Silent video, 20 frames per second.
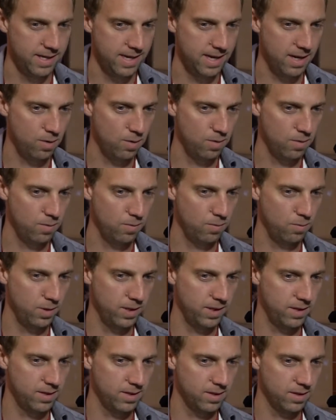now
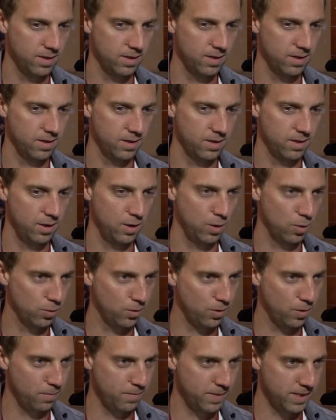with
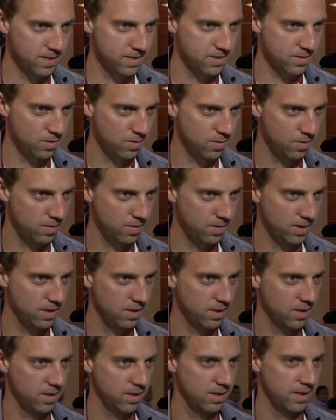L'Autre Maison,
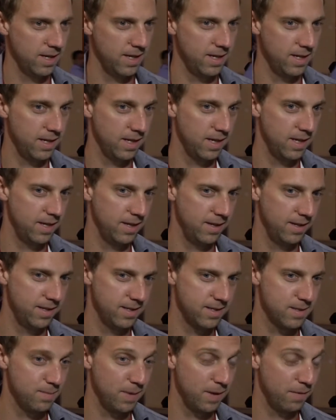
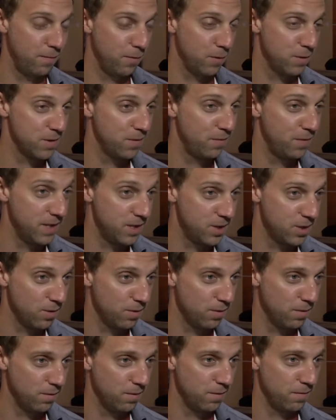it's my first
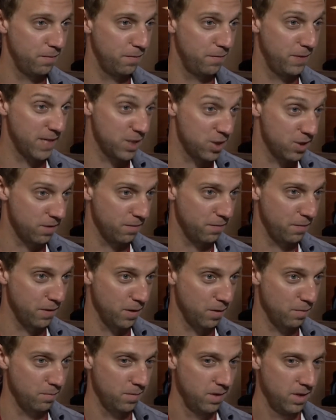feature fiction
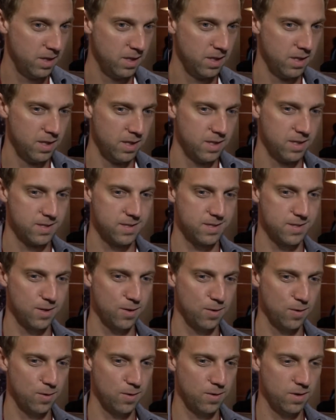film.
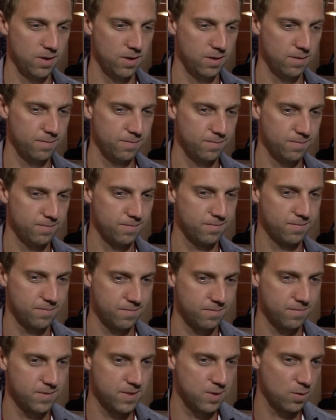So
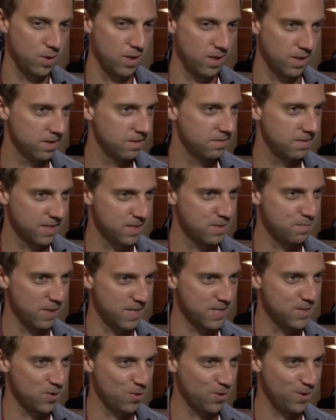yeah, that's
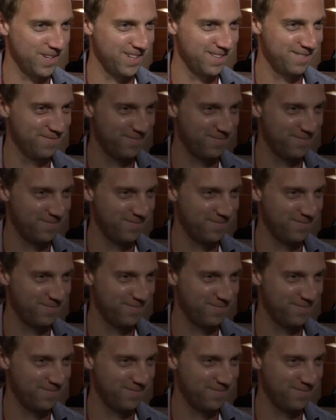my story.